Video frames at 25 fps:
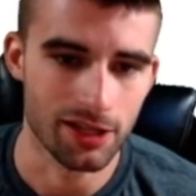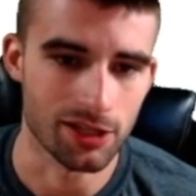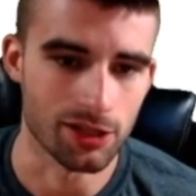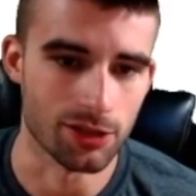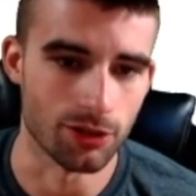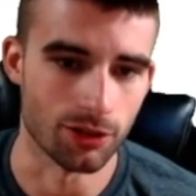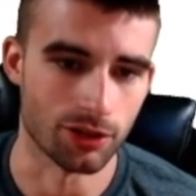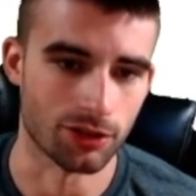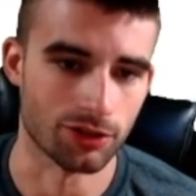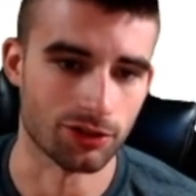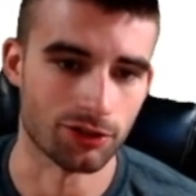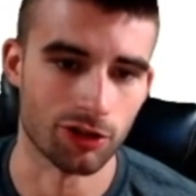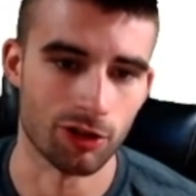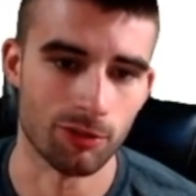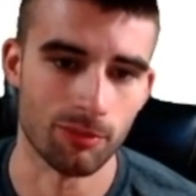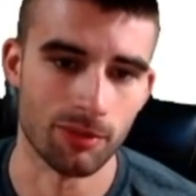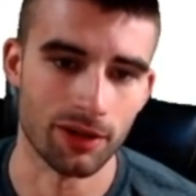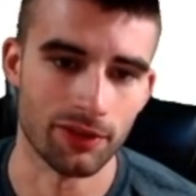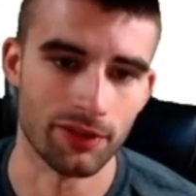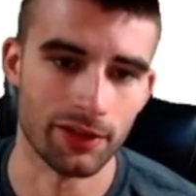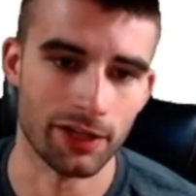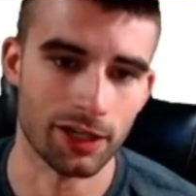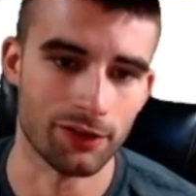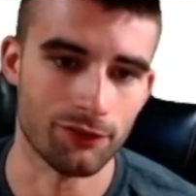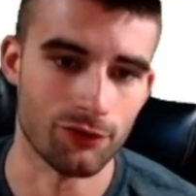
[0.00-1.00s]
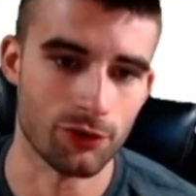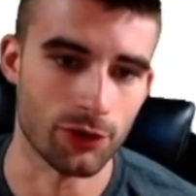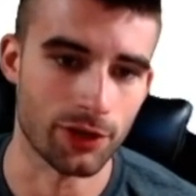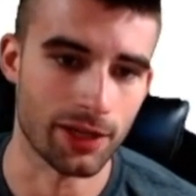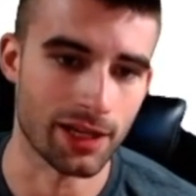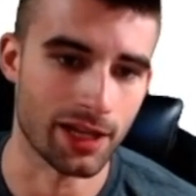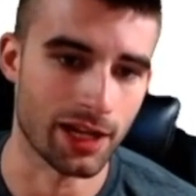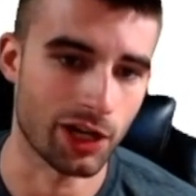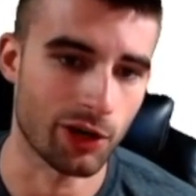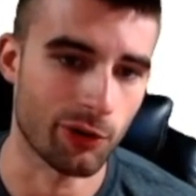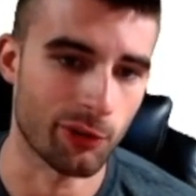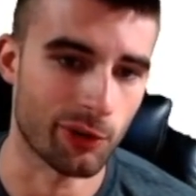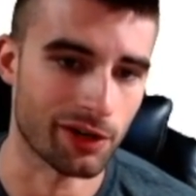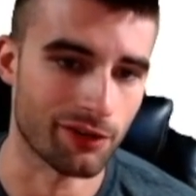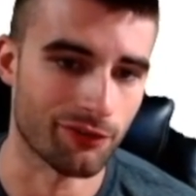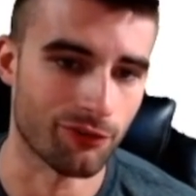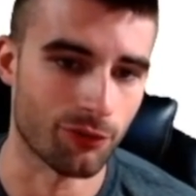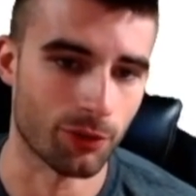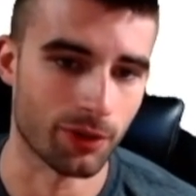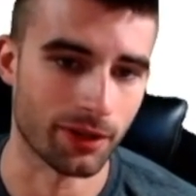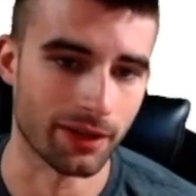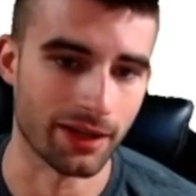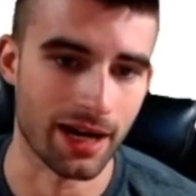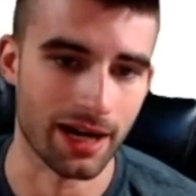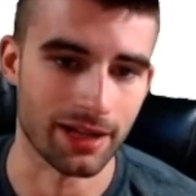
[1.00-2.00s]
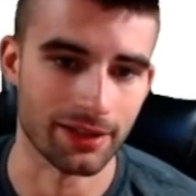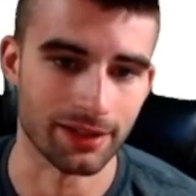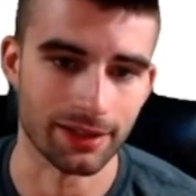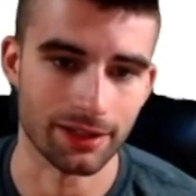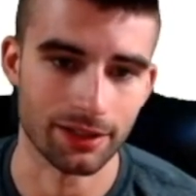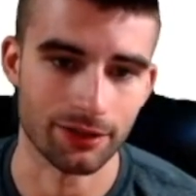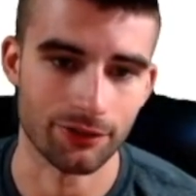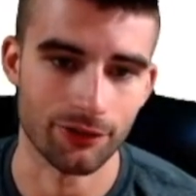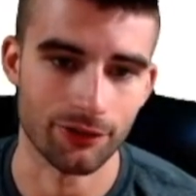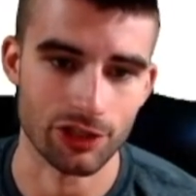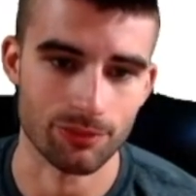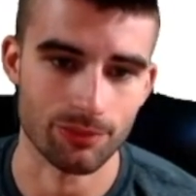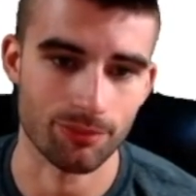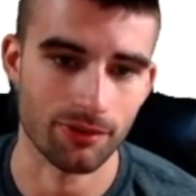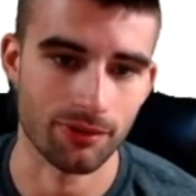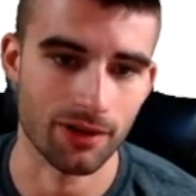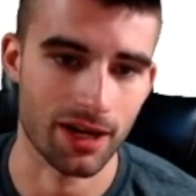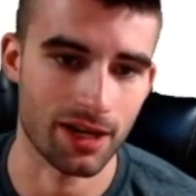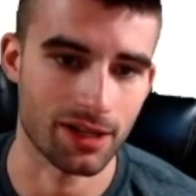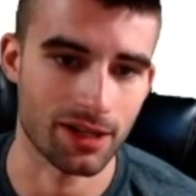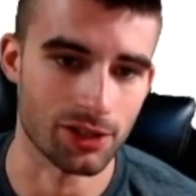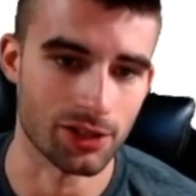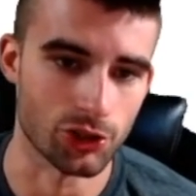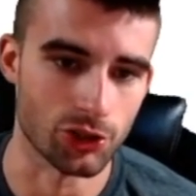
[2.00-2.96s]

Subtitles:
you could throw him on there if you can't quite afford a guy like Chris Bryant.